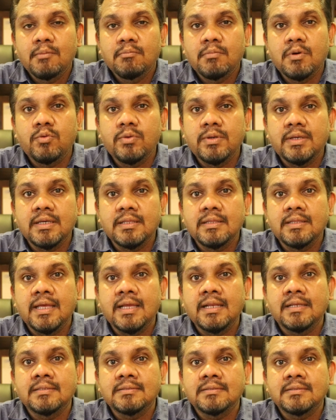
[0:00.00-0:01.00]
But we can
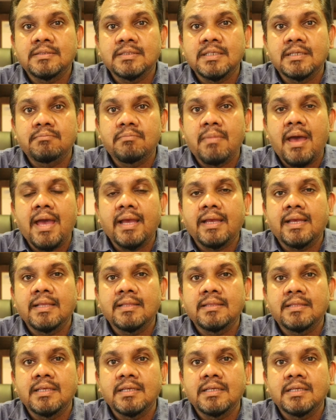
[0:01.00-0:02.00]
then sit back
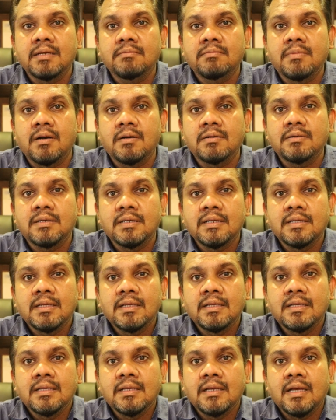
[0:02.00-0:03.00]
and think about
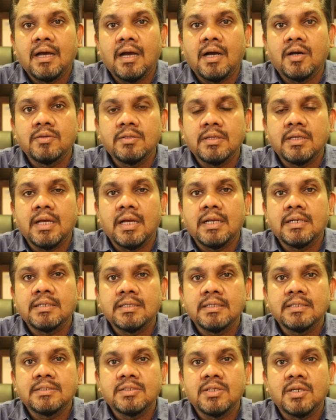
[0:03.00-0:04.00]
how the
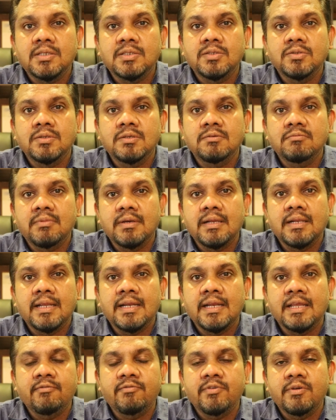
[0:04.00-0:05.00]
country is not doing well
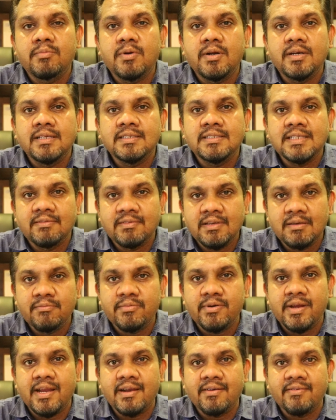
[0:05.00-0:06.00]
and everybody is having a
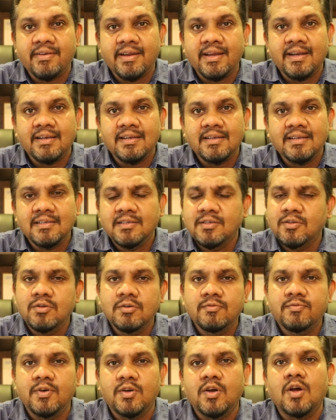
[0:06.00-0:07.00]
brain drain.
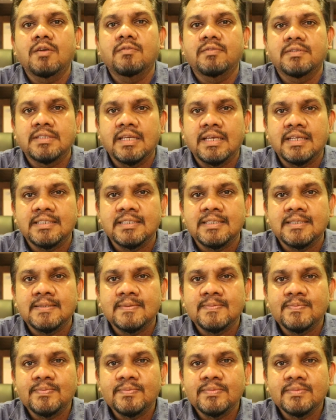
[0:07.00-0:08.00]
Good for conversation.
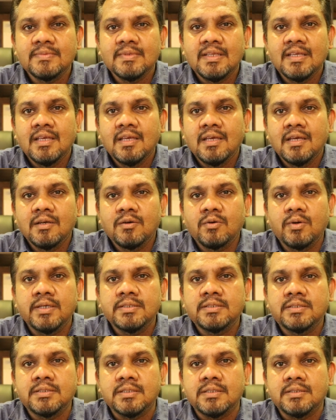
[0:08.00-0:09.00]

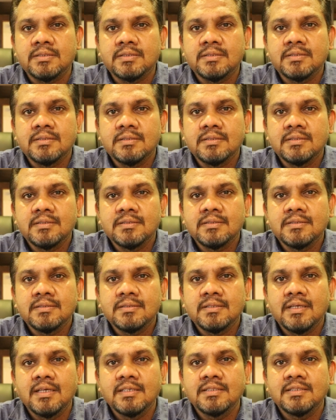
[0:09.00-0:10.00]
Question:
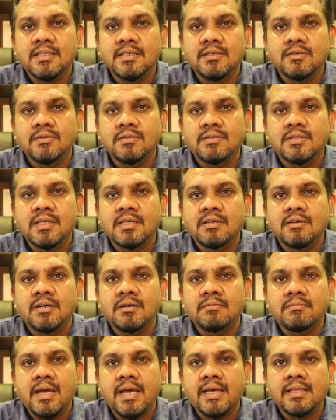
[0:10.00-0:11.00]
is it a good thing or
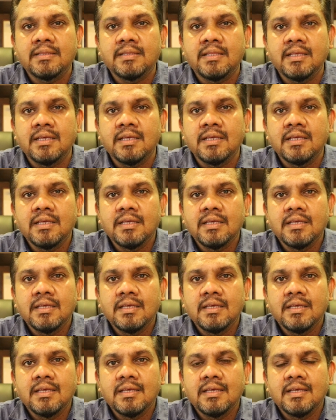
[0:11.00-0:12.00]
a bad thing?
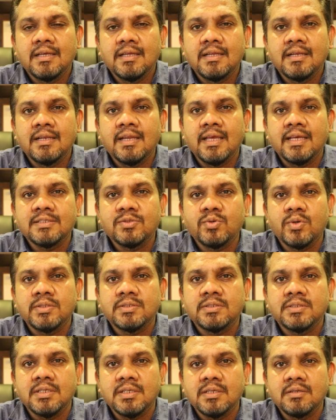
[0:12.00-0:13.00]
Next
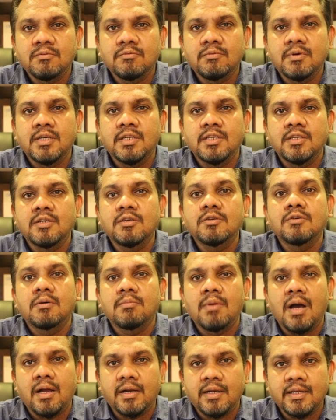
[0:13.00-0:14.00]
question: what do you do
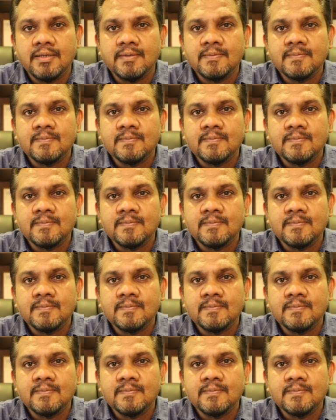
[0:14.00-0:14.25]
about it?